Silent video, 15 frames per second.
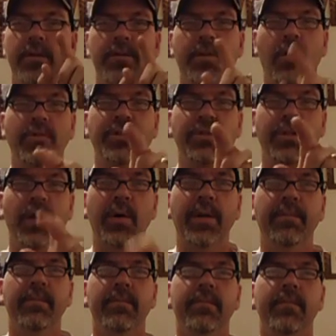Don't you do it.
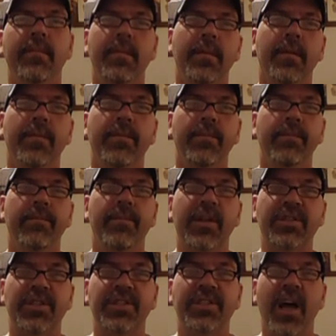This
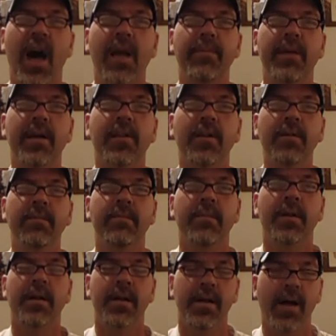is Don Miller.
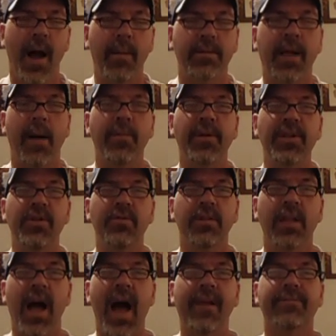I'm coming to you
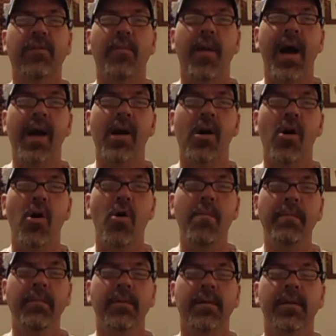live from my
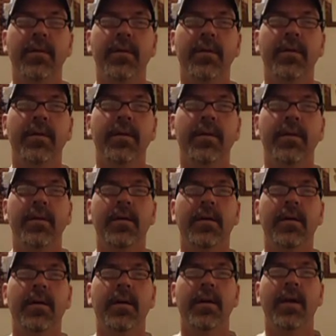home.
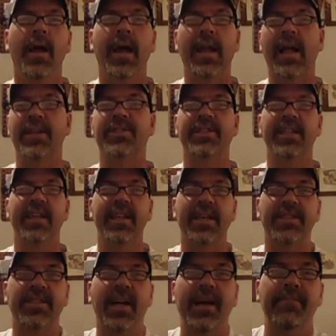And I'll see you
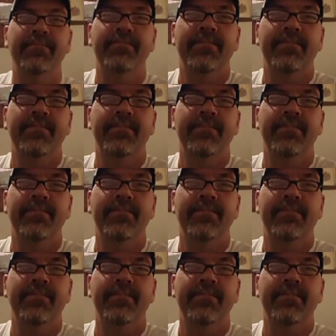next time.